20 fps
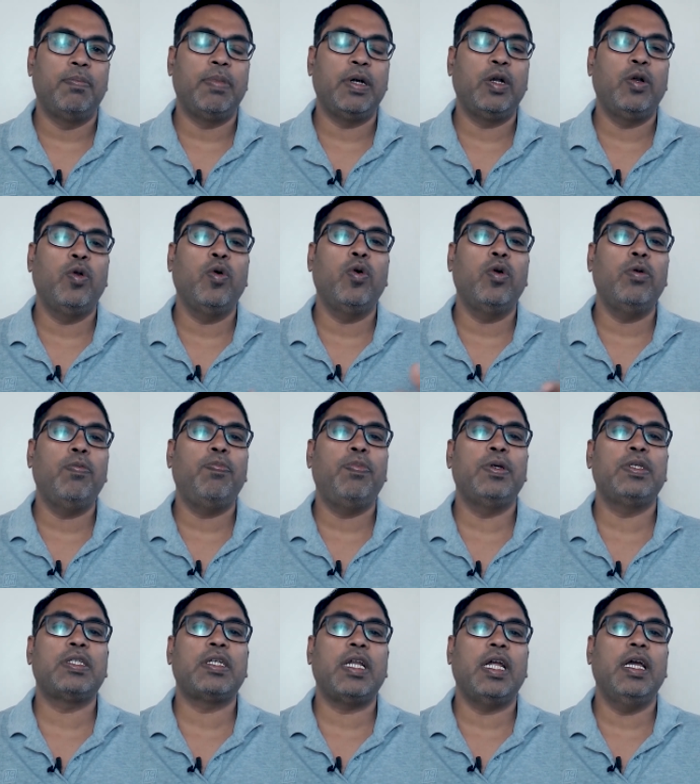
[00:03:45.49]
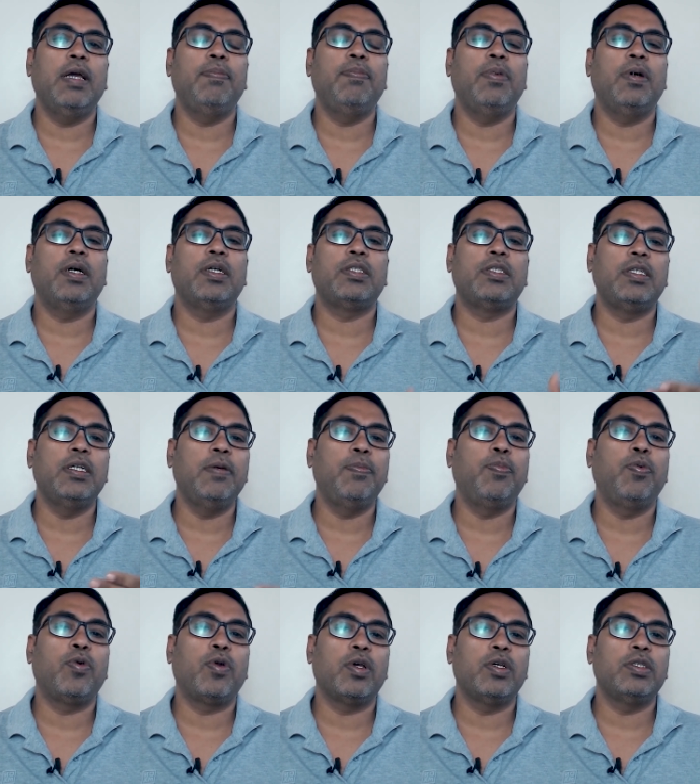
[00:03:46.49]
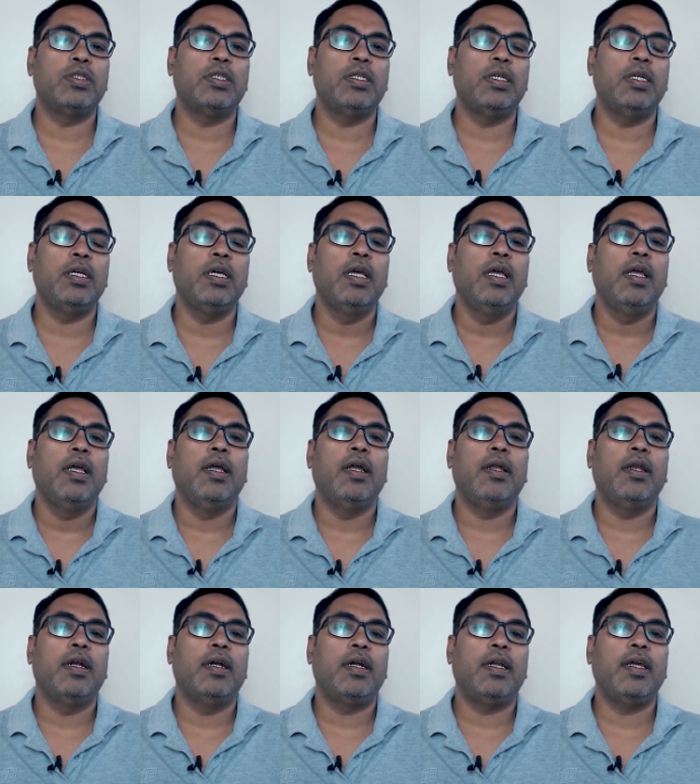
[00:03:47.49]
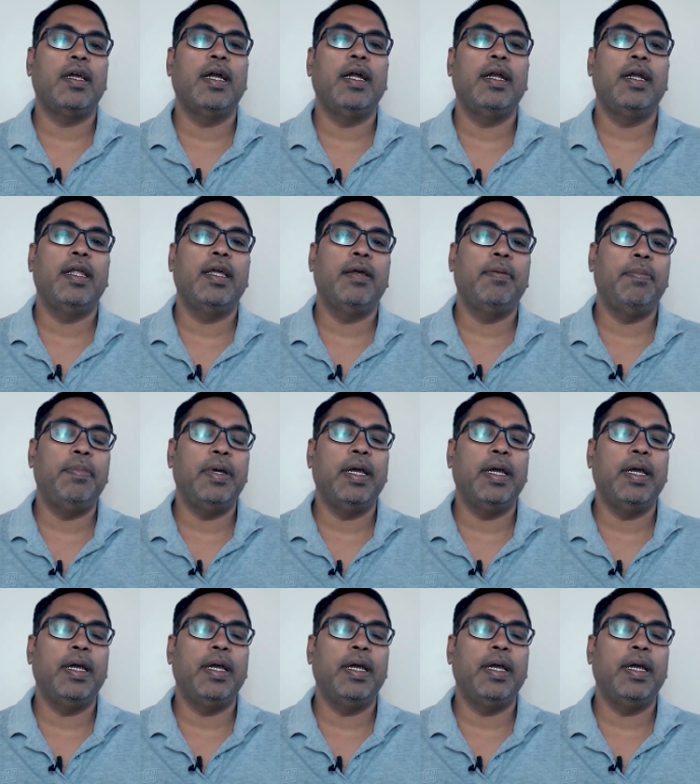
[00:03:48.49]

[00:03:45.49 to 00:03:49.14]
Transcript: But don't prescribe a C potency in a TID,